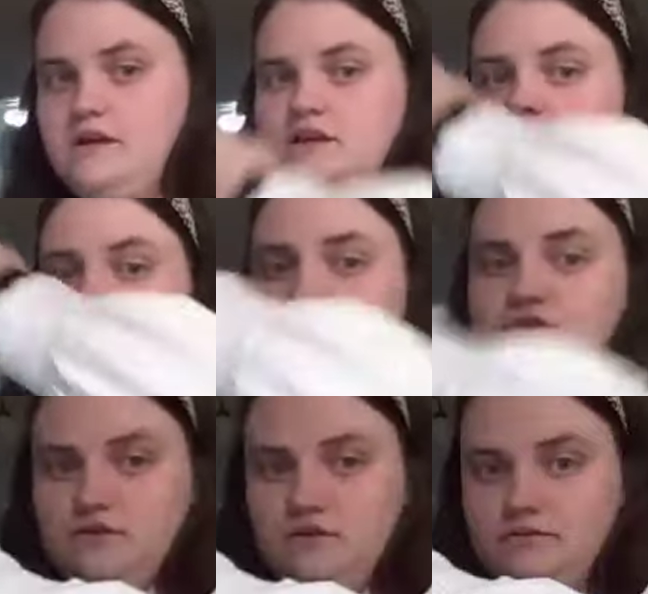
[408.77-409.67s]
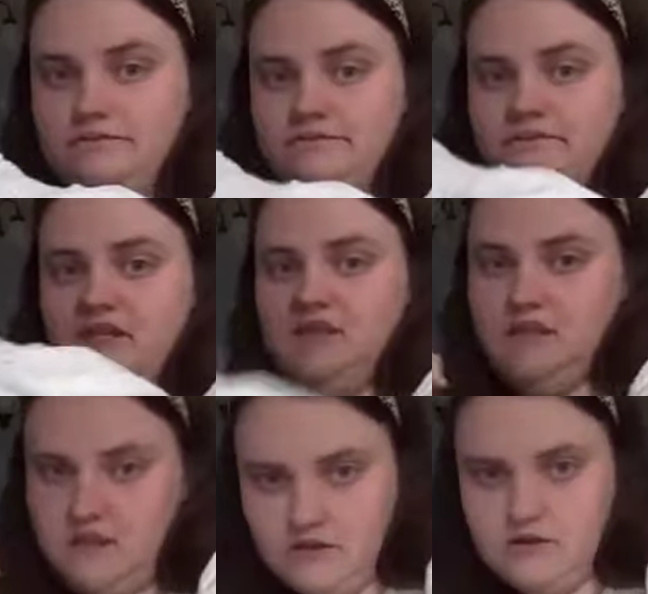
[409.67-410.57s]
in a full circle.
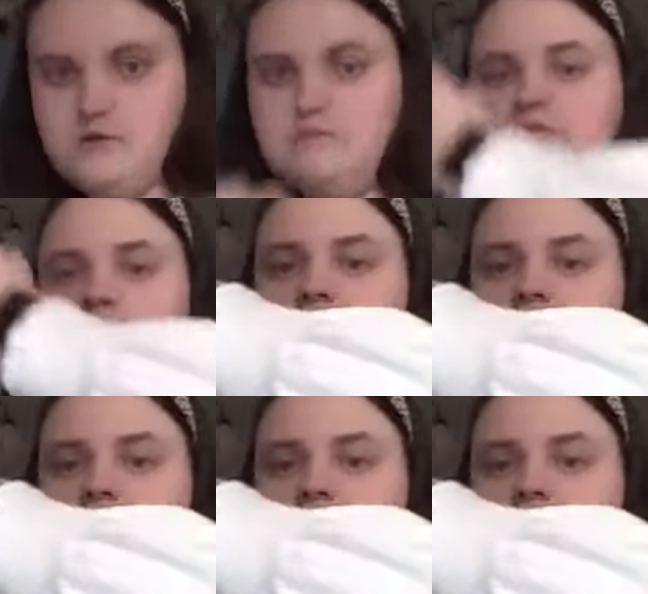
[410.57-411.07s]
Year.